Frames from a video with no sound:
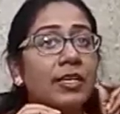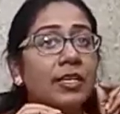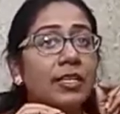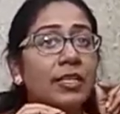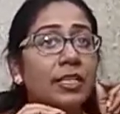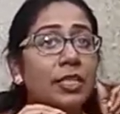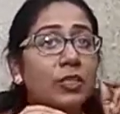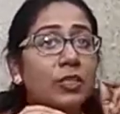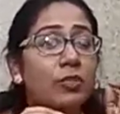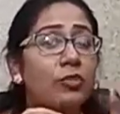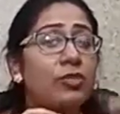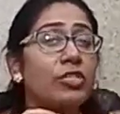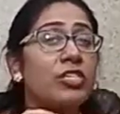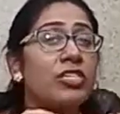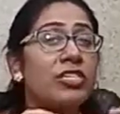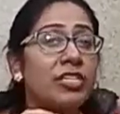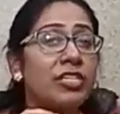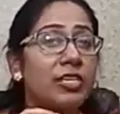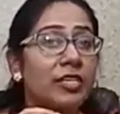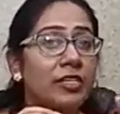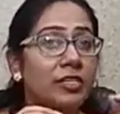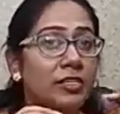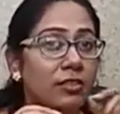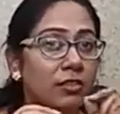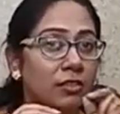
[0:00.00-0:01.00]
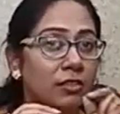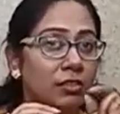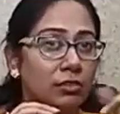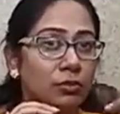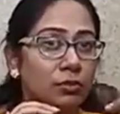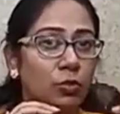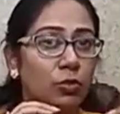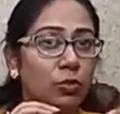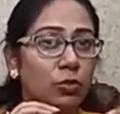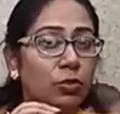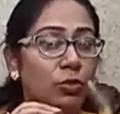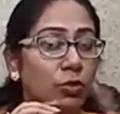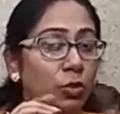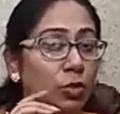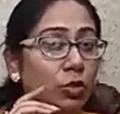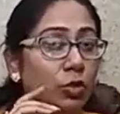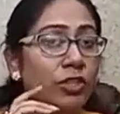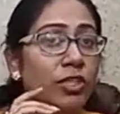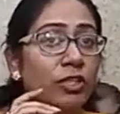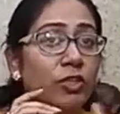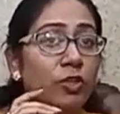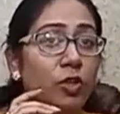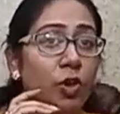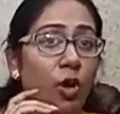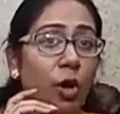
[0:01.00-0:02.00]
use or know
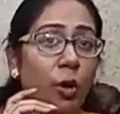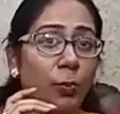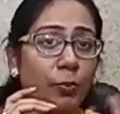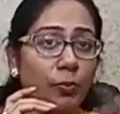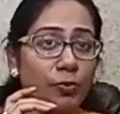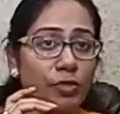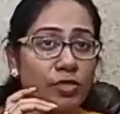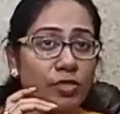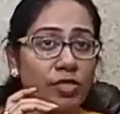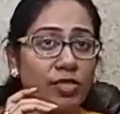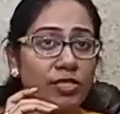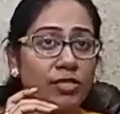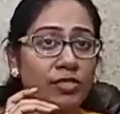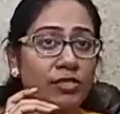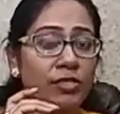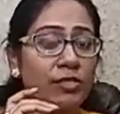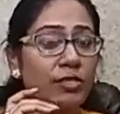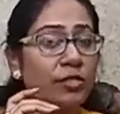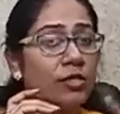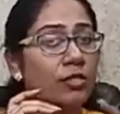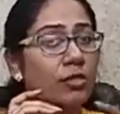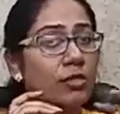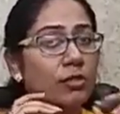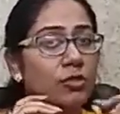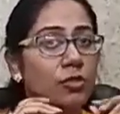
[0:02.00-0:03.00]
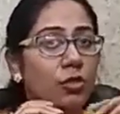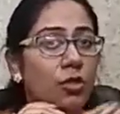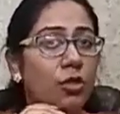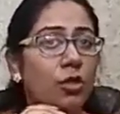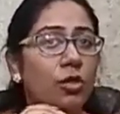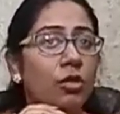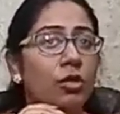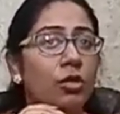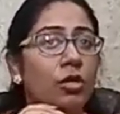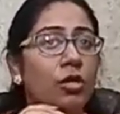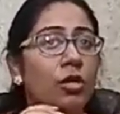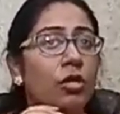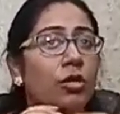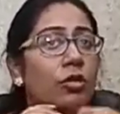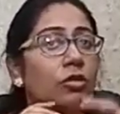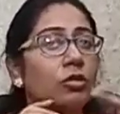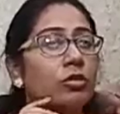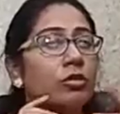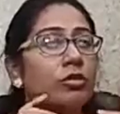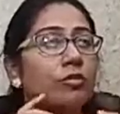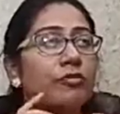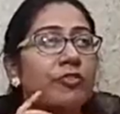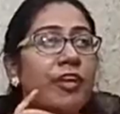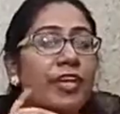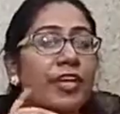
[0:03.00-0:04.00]
the opposites. So
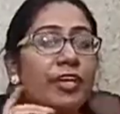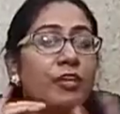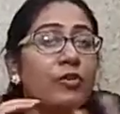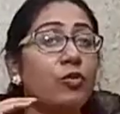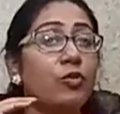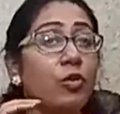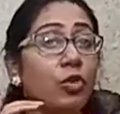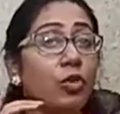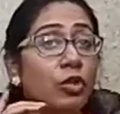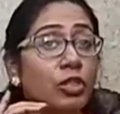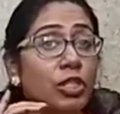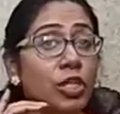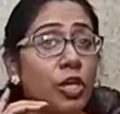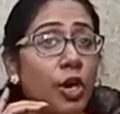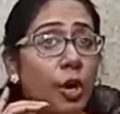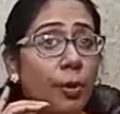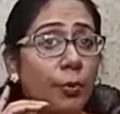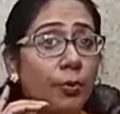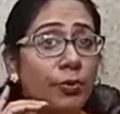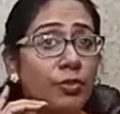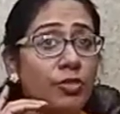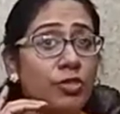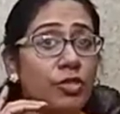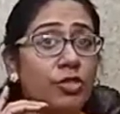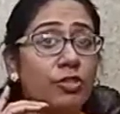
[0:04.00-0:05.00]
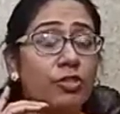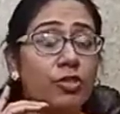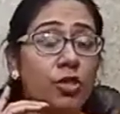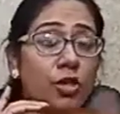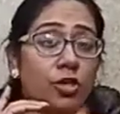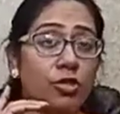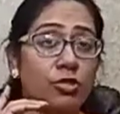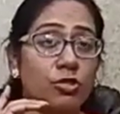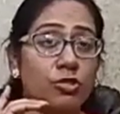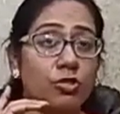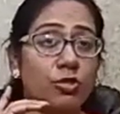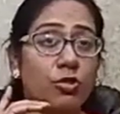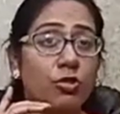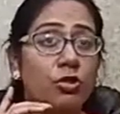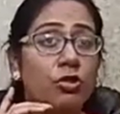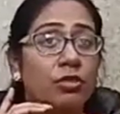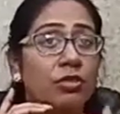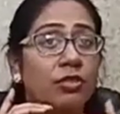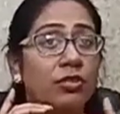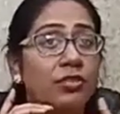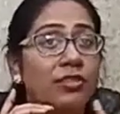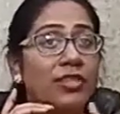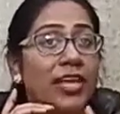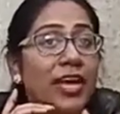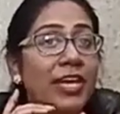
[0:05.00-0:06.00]
when you know the opposites also,
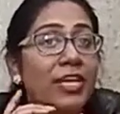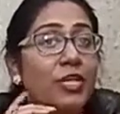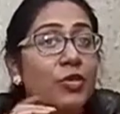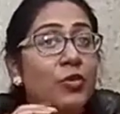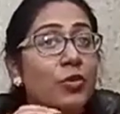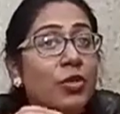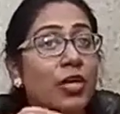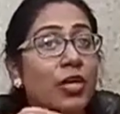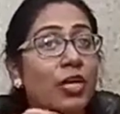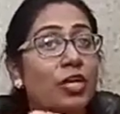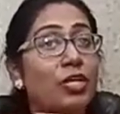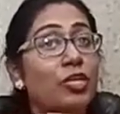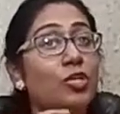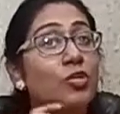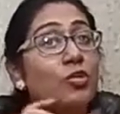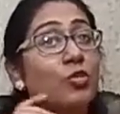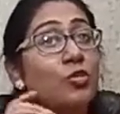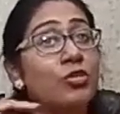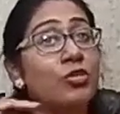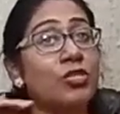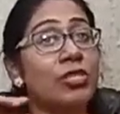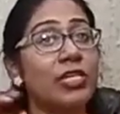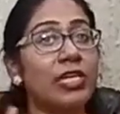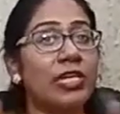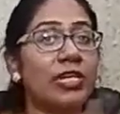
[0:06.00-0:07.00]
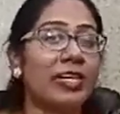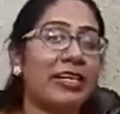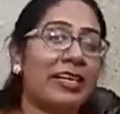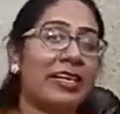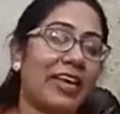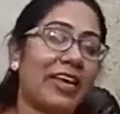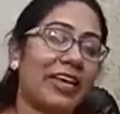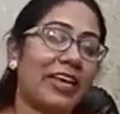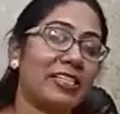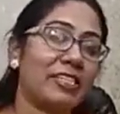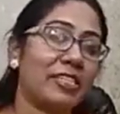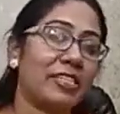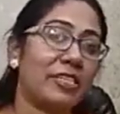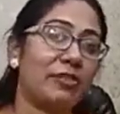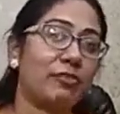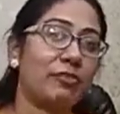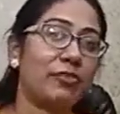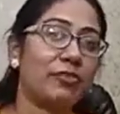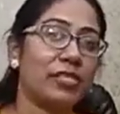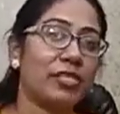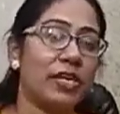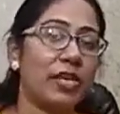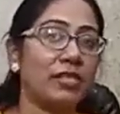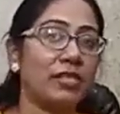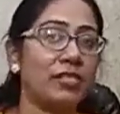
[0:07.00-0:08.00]
then you can use in a negative
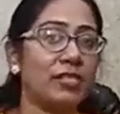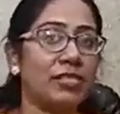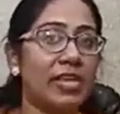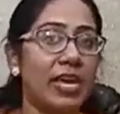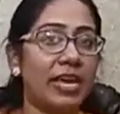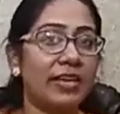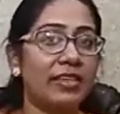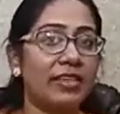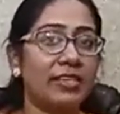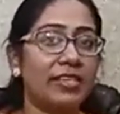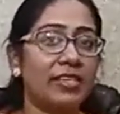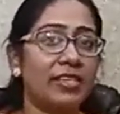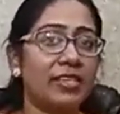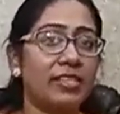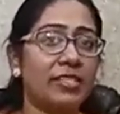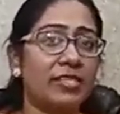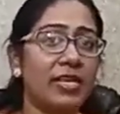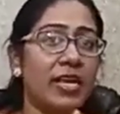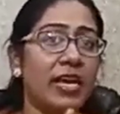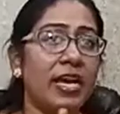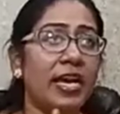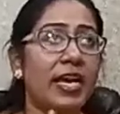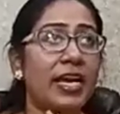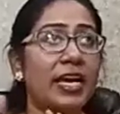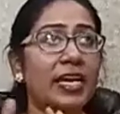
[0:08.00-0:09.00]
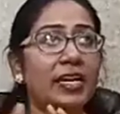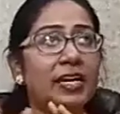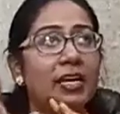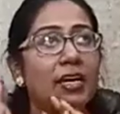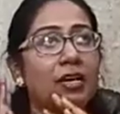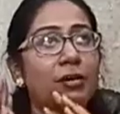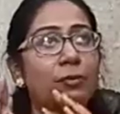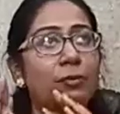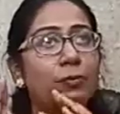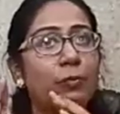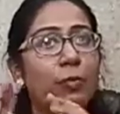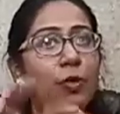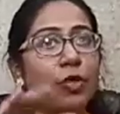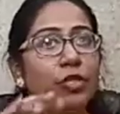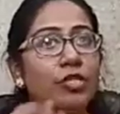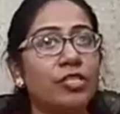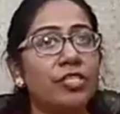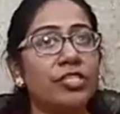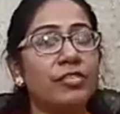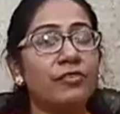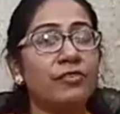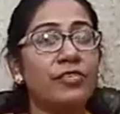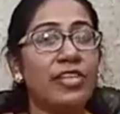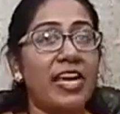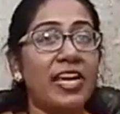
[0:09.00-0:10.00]
sentence, in a
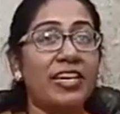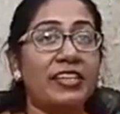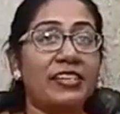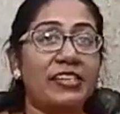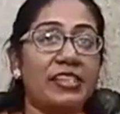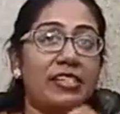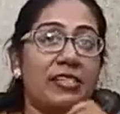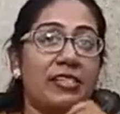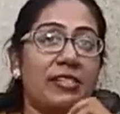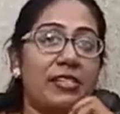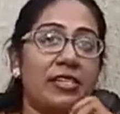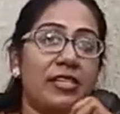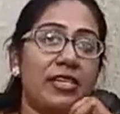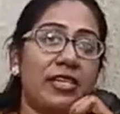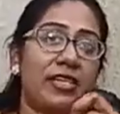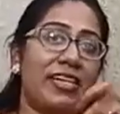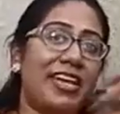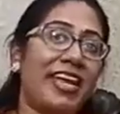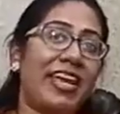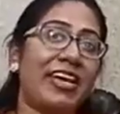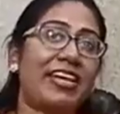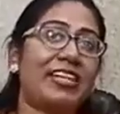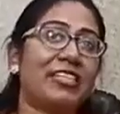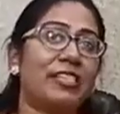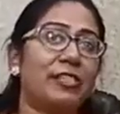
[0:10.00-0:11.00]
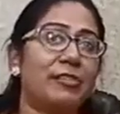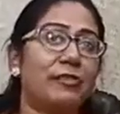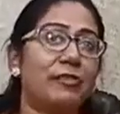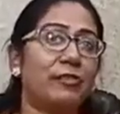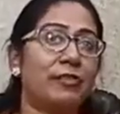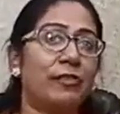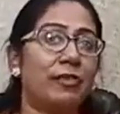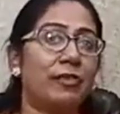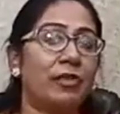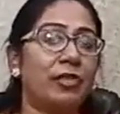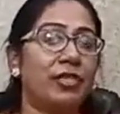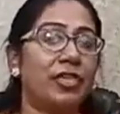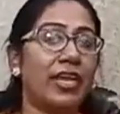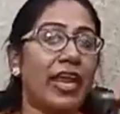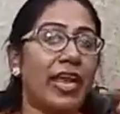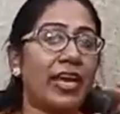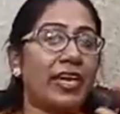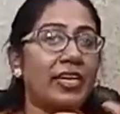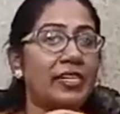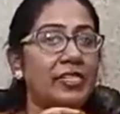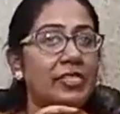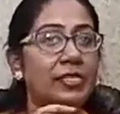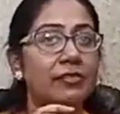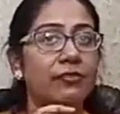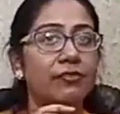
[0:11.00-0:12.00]
positive sentence, in a
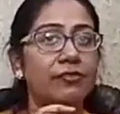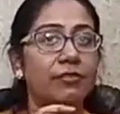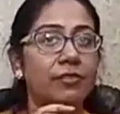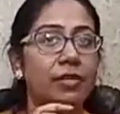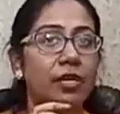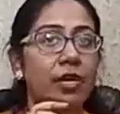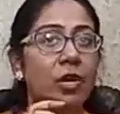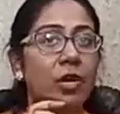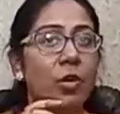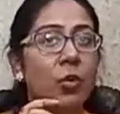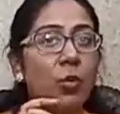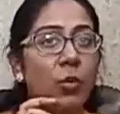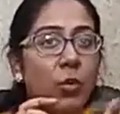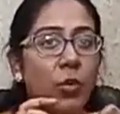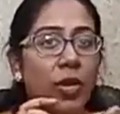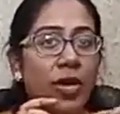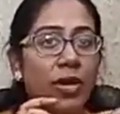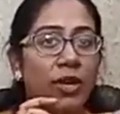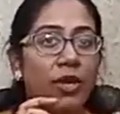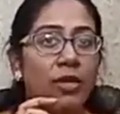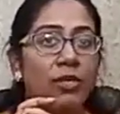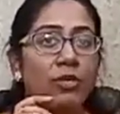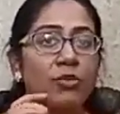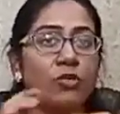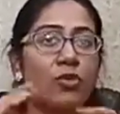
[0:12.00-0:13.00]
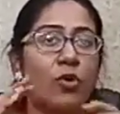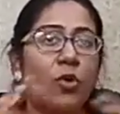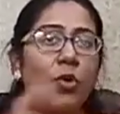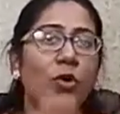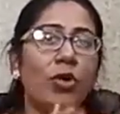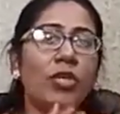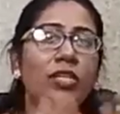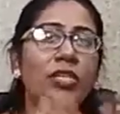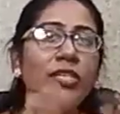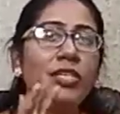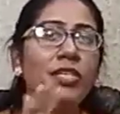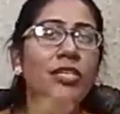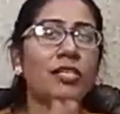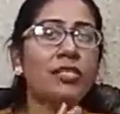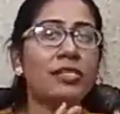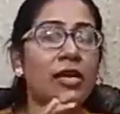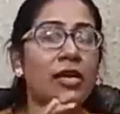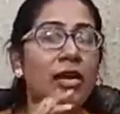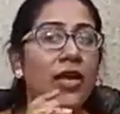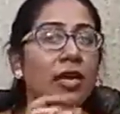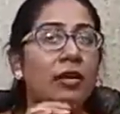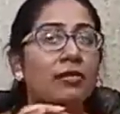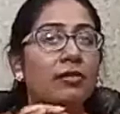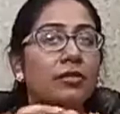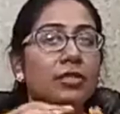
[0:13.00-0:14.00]
negative way. So all these
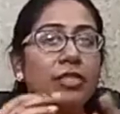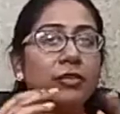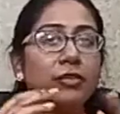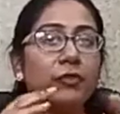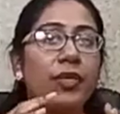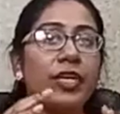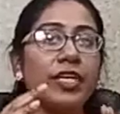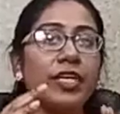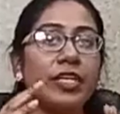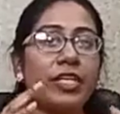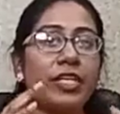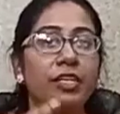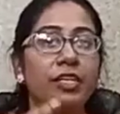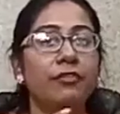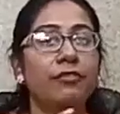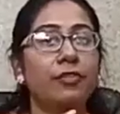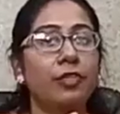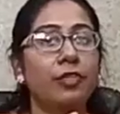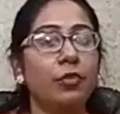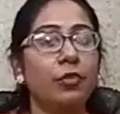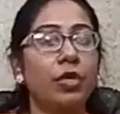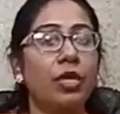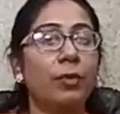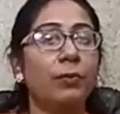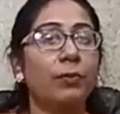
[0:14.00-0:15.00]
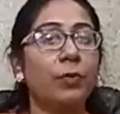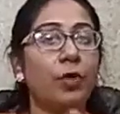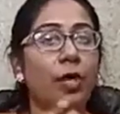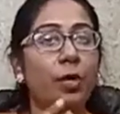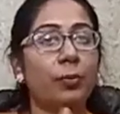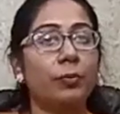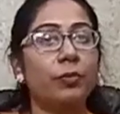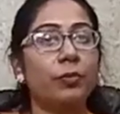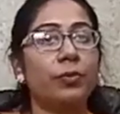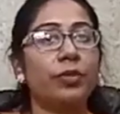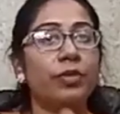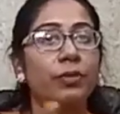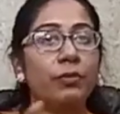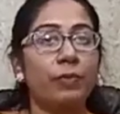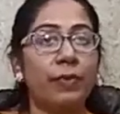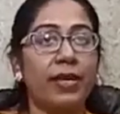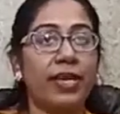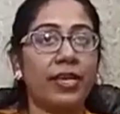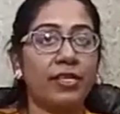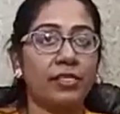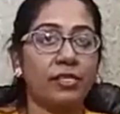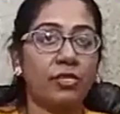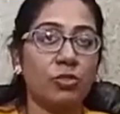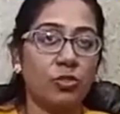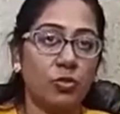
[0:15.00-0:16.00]
will give you a proper
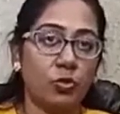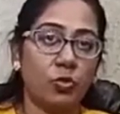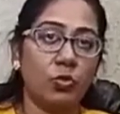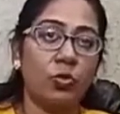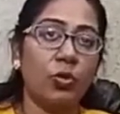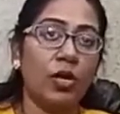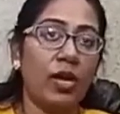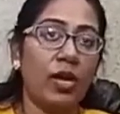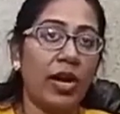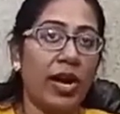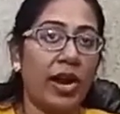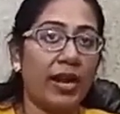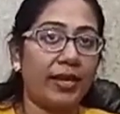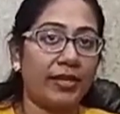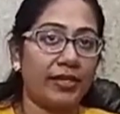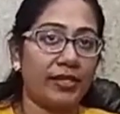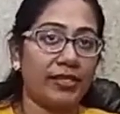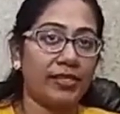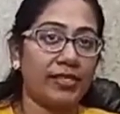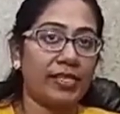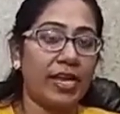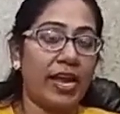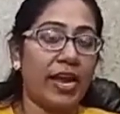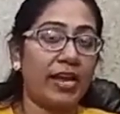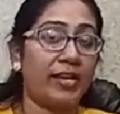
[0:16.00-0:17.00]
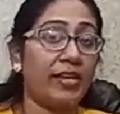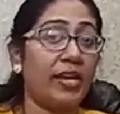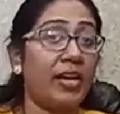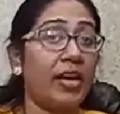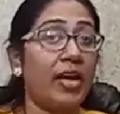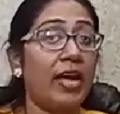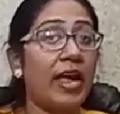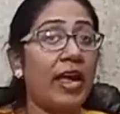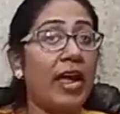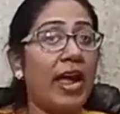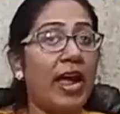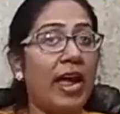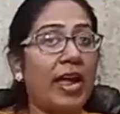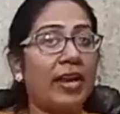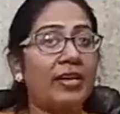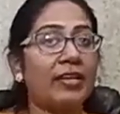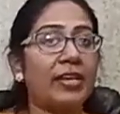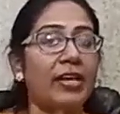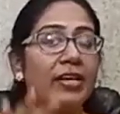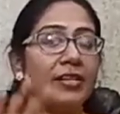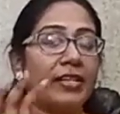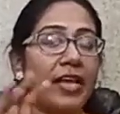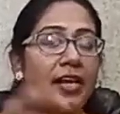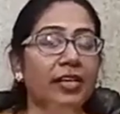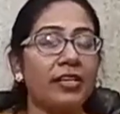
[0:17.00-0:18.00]
base to understand, and
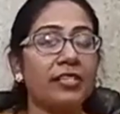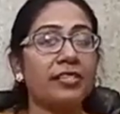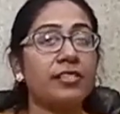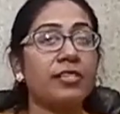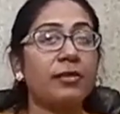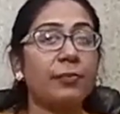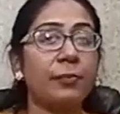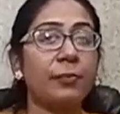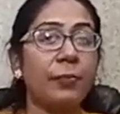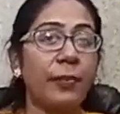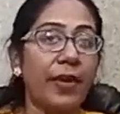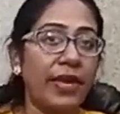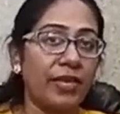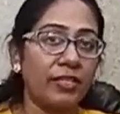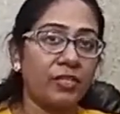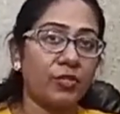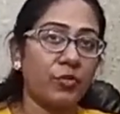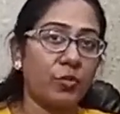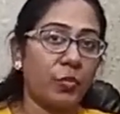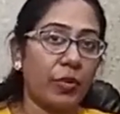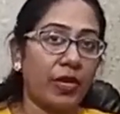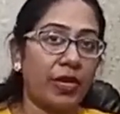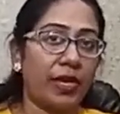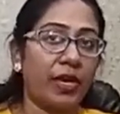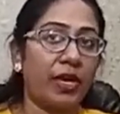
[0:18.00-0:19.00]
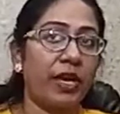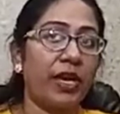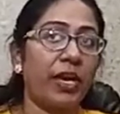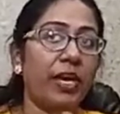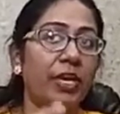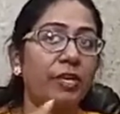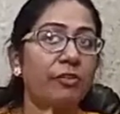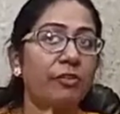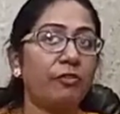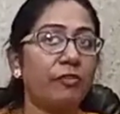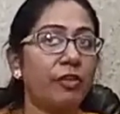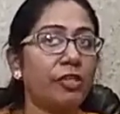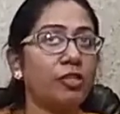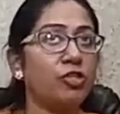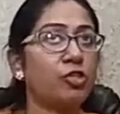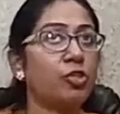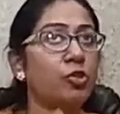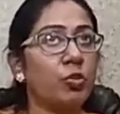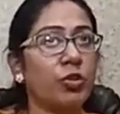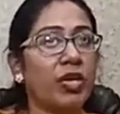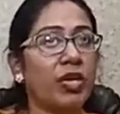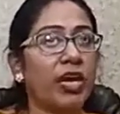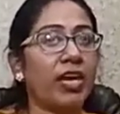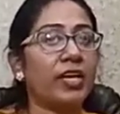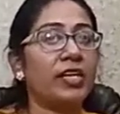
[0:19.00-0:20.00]
that is the best way in which
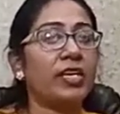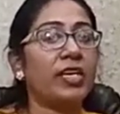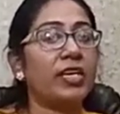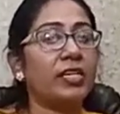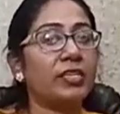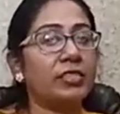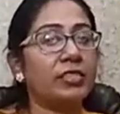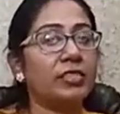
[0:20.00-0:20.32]
you can